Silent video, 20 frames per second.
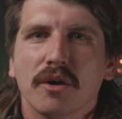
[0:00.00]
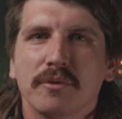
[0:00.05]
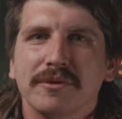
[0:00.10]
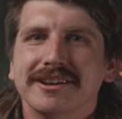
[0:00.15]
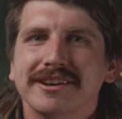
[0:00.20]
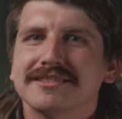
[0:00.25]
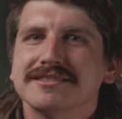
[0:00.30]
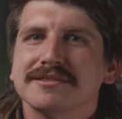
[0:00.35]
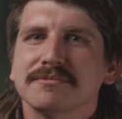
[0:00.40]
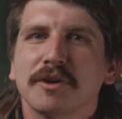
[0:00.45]

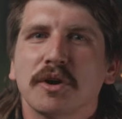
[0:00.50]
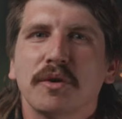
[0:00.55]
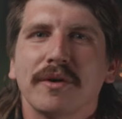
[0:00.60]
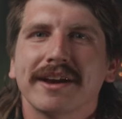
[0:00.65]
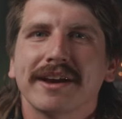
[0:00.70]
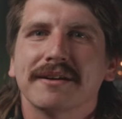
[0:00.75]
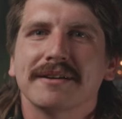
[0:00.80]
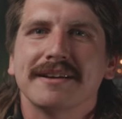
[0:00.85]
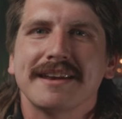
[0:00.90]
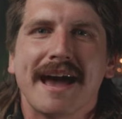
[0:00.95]
We did some
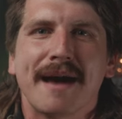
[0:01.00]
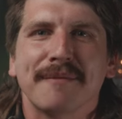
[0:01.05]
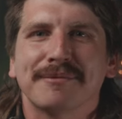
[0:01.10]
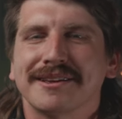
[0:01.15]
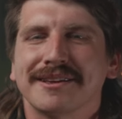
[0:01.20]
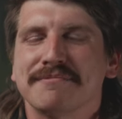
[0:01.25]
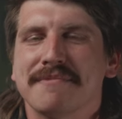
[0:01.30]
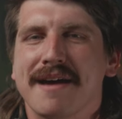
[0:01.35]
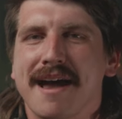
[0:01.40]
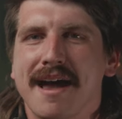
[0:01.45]
quick
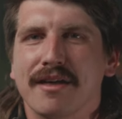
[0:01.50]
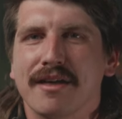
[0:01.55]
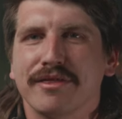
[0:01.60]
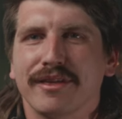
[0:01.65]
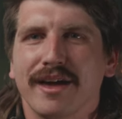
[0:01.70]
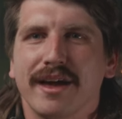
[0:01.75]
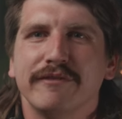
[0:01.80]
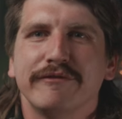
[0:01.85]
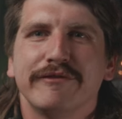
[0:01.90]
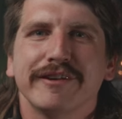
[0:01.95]
napkin math
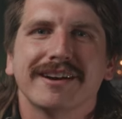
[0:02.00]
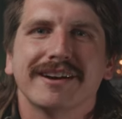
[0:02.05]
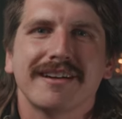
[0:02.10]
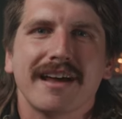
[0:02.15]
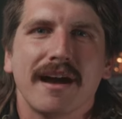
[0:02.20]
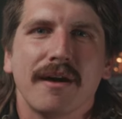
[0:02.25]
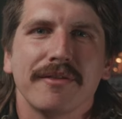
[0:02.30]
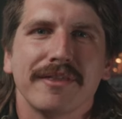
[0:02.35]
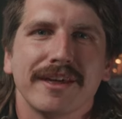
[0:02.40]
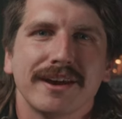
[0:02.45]
and figured
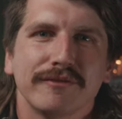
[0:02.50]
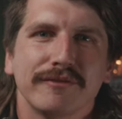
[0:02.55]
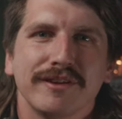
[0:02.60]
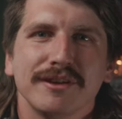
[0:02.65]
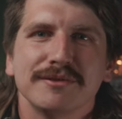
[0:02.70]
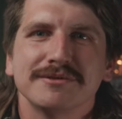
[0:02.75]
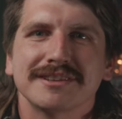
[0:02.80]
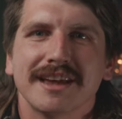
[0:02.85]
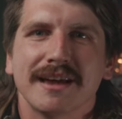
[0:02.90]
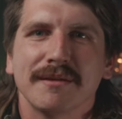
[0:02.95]
out that if
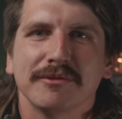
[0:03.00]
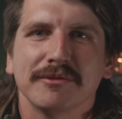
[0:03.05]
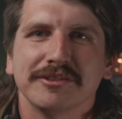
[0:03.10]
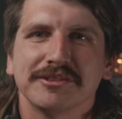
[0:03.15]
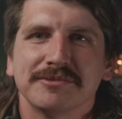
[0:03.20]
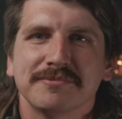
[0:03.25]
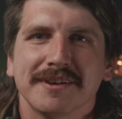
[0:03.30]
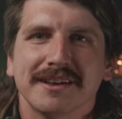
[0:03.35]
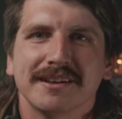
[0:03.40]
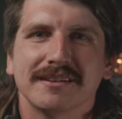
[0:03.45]
he was able to
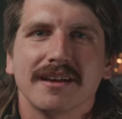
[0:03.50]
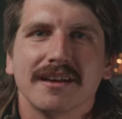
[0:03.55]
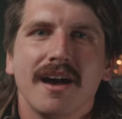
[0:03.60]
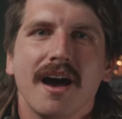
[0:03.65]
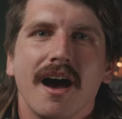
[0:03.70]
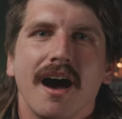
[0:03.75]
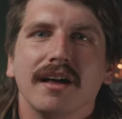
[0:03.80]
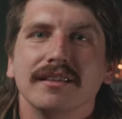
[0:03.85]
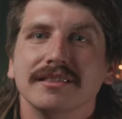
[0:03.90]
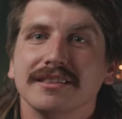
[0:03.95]
spend
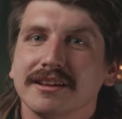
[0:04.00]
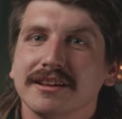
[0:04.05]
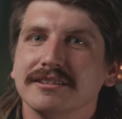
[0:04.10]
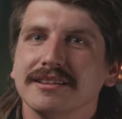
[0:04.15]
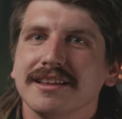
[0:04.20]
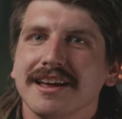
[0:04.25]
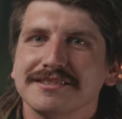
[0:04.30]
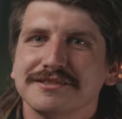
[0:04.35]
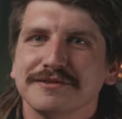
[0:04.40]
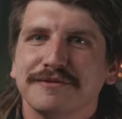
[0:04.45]
a little
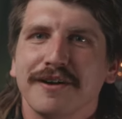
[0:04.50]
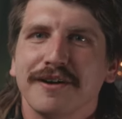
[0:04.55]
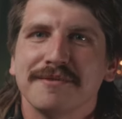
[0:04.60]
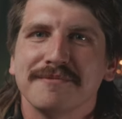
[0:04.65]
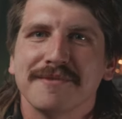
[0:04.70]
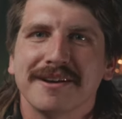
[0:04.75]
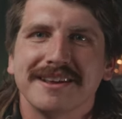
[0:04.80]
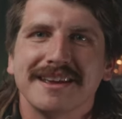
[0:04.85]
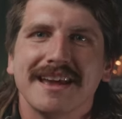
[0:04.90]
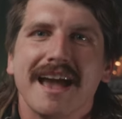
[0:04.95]
less fun
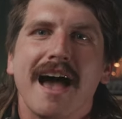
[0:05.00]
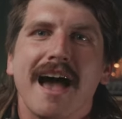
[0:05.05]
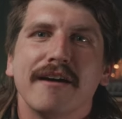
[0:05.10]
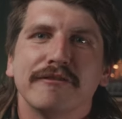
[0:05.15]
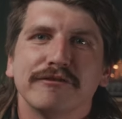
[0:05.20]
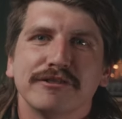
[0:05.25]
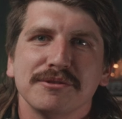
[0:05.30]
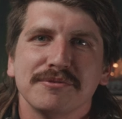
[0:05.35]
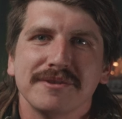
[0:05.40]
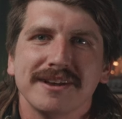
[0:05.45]
money
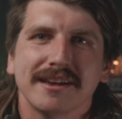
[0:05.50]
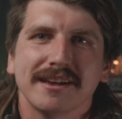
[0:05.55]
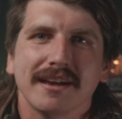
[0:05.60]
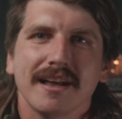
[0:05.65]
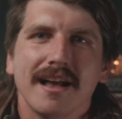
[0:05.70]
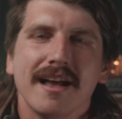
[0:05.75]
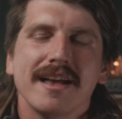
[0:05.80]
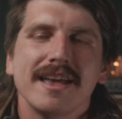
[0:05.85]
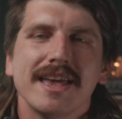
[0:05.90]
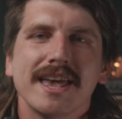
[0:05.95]
every week,
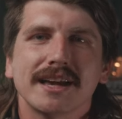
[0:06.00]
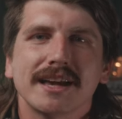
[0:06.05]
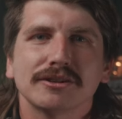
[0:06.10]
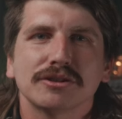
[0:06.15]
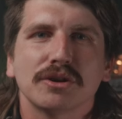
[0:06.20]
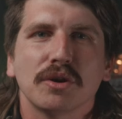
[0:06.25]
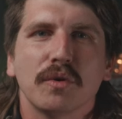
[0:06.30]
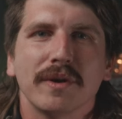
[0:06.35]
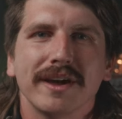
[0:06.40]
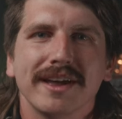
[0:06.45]
he
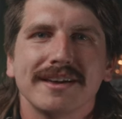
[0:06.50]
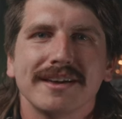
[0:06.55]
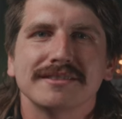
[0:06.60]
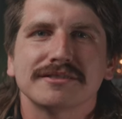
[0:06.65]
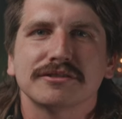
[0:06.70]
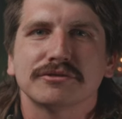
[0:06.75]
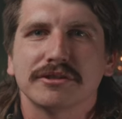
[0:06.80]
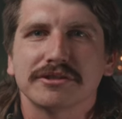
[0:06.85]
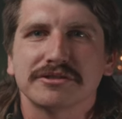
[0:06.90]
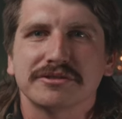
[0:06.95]
could quit
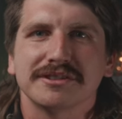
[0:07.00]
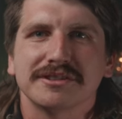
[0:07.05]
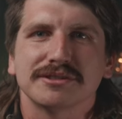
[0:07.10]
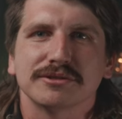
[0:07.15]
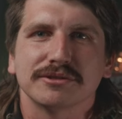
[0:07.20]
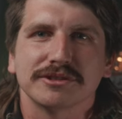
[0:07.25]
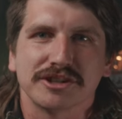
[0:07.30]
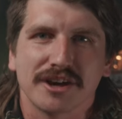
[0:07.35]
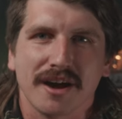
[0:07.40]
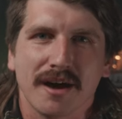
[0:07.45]
his grocery
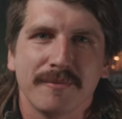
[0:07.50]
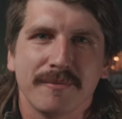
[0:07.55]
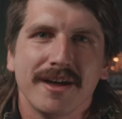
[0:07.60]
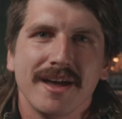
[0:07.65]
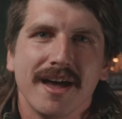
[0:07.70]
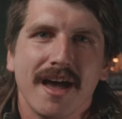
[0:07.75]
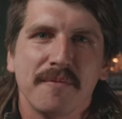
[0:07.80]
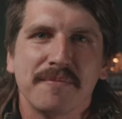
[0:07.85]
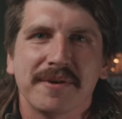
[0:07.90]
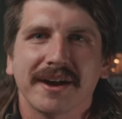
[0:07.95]
store job
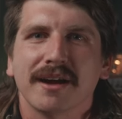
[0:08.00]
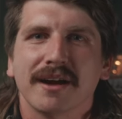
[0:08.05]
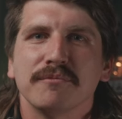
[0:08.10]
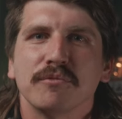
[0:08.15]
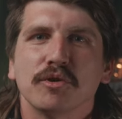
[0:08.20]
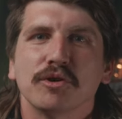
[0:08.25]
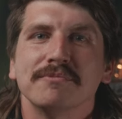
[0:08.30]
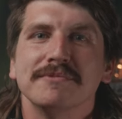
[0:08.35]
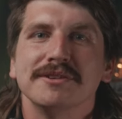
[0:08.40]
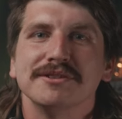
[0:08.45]
and pick up
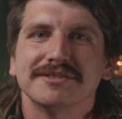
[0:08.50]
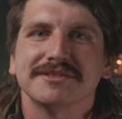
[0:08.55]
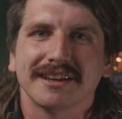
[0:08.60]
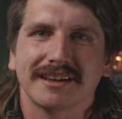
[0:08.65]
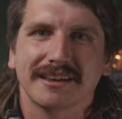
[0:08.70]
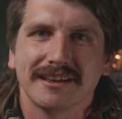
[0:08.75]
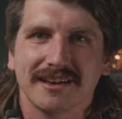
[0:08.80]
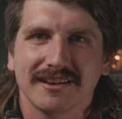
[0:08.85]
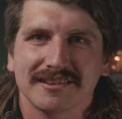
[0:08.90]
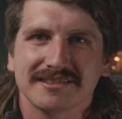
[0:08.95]
more
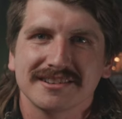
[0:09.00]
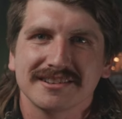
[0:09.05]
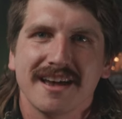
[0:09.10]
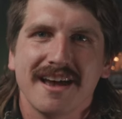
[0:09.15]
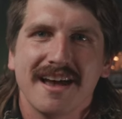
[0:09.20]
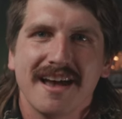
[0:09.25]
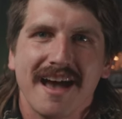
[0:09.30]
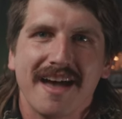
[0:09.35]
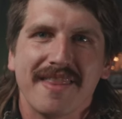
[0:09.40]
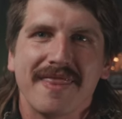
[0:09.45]
music gigs.
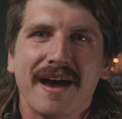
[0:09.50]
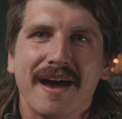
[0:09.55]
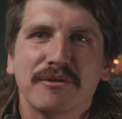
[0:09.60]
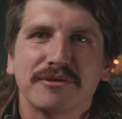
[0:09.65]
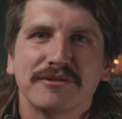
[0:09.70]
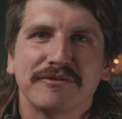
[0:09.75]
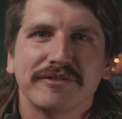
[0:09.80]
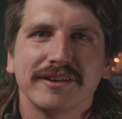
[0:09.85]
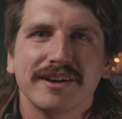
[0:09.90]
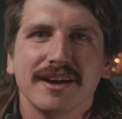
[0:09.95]
And that
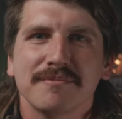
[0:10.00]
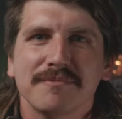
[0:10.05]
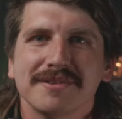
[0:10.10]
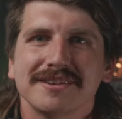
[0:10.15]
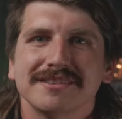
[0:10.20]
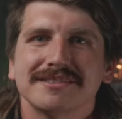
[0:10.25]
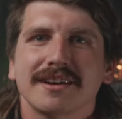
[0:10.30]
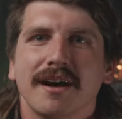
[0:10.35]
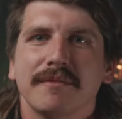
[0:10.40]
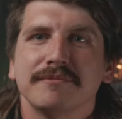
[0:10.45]
would free up
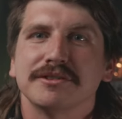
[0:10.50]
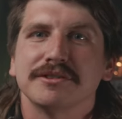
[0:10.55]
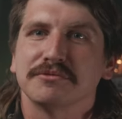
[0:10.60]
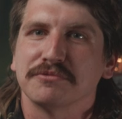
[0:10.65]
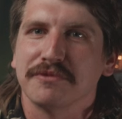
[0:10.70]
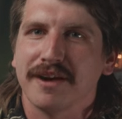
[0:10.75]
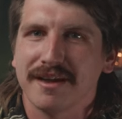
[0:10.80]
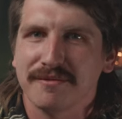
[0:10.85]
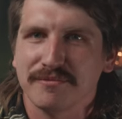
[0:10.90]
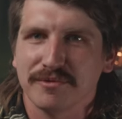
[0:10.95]
his time to
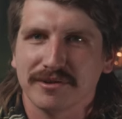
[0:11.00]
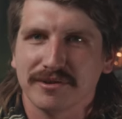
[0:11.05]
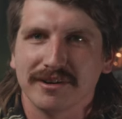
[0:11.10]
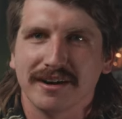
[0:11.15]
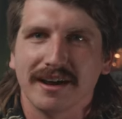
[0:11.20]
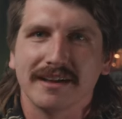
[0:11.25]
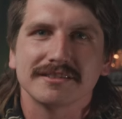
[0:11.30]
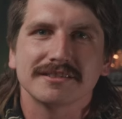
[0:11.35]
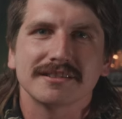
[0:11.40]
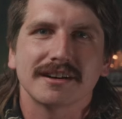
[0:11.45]
write
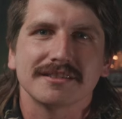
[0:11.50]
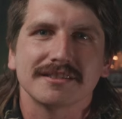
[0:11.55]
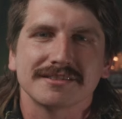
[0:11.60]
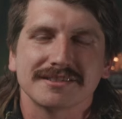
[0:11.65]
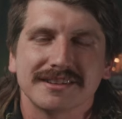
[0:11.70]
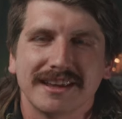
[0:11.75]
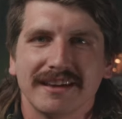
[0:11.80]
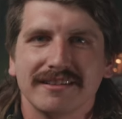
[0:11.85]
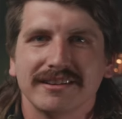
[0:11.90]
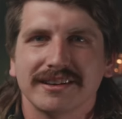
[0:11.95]
more and start
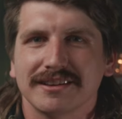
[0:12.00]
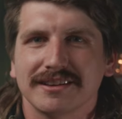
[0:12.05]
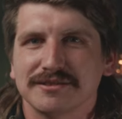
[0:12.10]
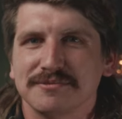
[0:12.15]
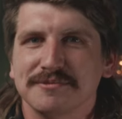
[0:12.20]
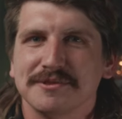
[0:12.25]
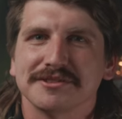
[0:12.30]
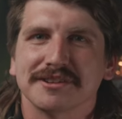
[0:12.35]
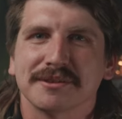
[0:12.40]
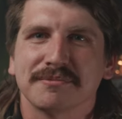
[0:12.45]
scaling
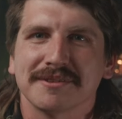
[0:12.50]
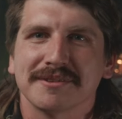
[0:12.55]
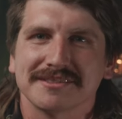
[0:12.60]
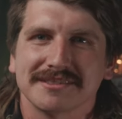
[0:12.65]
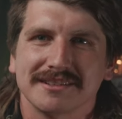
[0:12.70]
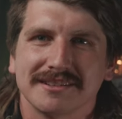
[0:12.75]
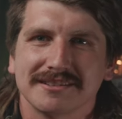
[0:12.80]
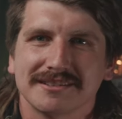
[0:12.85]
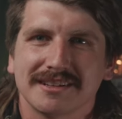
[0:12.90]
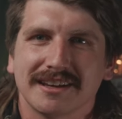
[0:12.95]
his music
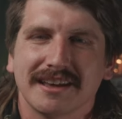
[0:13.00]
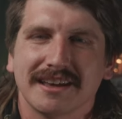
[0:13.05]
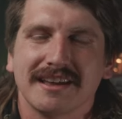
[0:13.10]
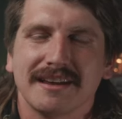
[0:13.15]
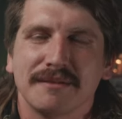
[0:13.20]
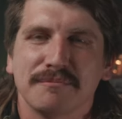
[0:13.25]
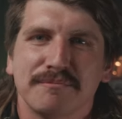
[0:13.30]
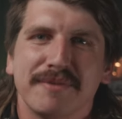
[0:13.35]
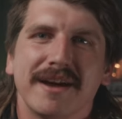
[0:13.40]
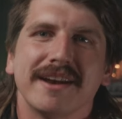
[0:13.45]
business to
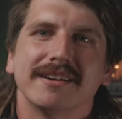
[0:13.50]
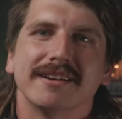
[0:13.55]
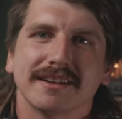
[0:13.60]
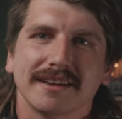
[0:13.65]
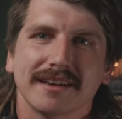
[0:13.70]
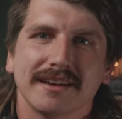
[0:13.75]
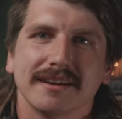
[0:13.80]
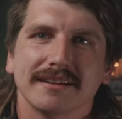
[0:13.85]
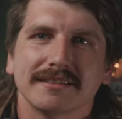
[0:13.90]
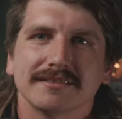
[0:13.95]
get better
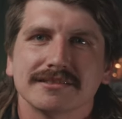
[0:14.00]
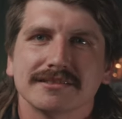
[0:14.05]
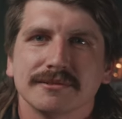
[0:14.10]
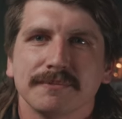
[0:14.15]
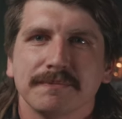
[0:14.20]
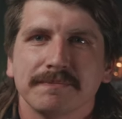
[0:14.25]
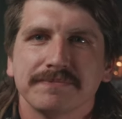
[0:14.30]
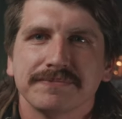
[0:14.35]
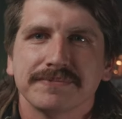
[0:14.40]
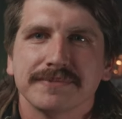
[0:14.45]
gigs.
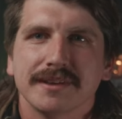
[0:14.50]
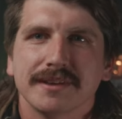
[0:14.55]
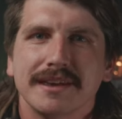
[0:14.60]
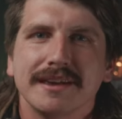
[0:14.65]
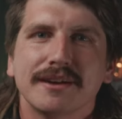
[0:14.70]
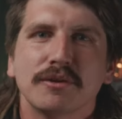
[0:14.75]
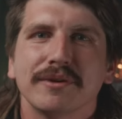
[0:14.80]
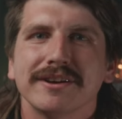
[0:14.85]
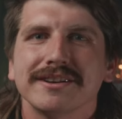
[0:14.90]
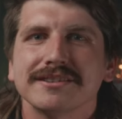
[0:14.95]

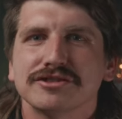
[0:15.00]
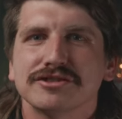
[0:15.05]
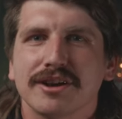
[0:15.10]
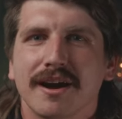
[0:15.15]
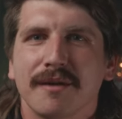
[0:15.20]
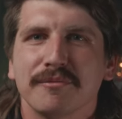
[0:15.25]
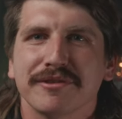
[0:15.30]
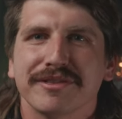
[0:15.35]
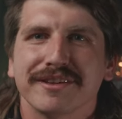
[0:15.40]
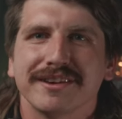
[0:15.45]
He quit his
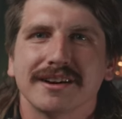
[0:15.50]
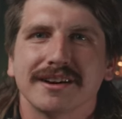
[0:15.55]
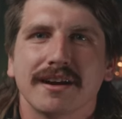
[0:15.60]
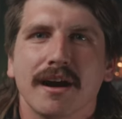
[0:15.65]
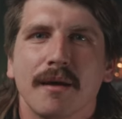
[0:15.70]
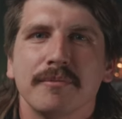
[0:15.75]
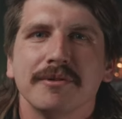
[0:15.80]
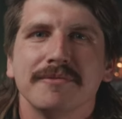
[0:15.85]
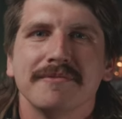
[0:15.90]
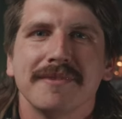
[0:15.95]
job within a couple